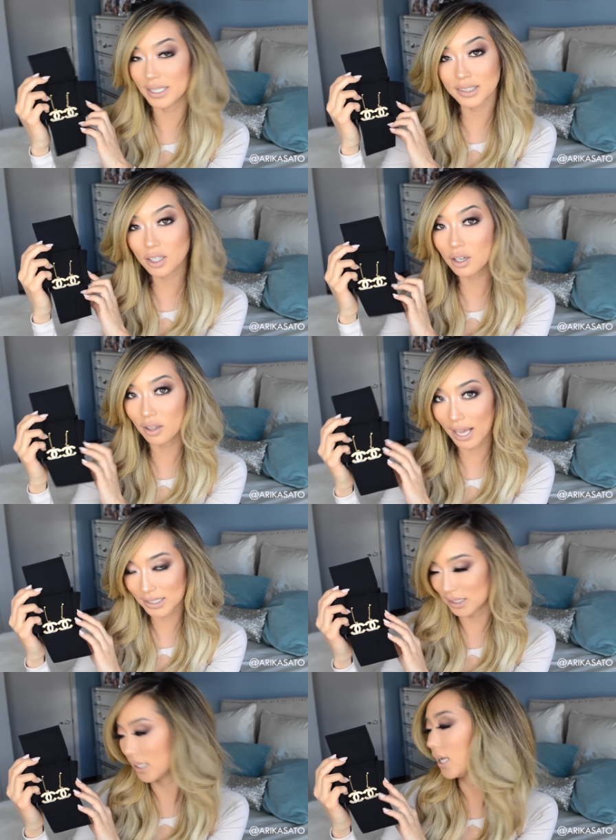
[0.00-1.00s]
These are
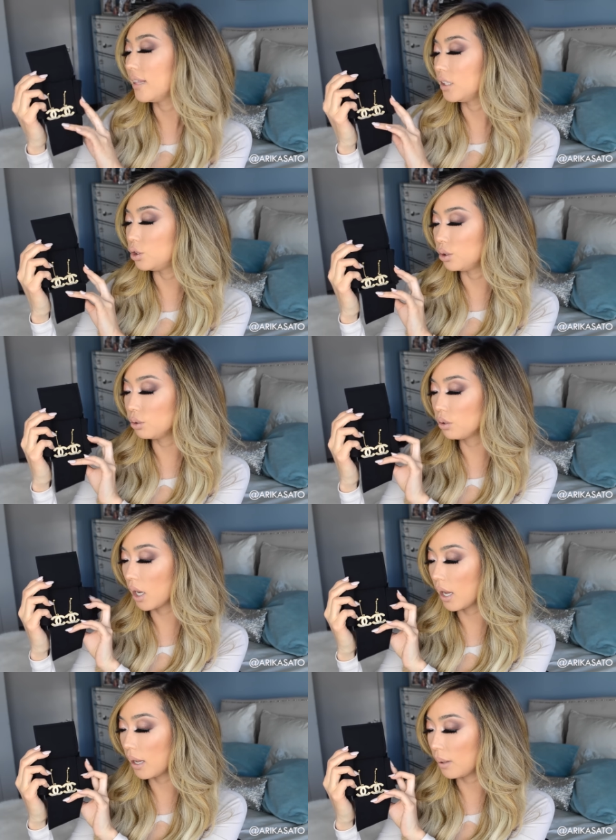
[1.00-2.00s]
classic. They do
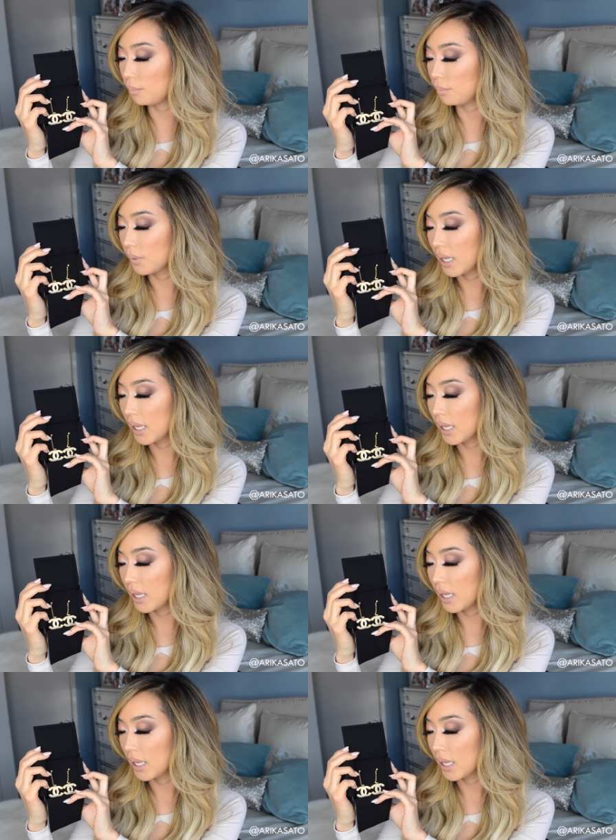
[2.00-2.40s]
come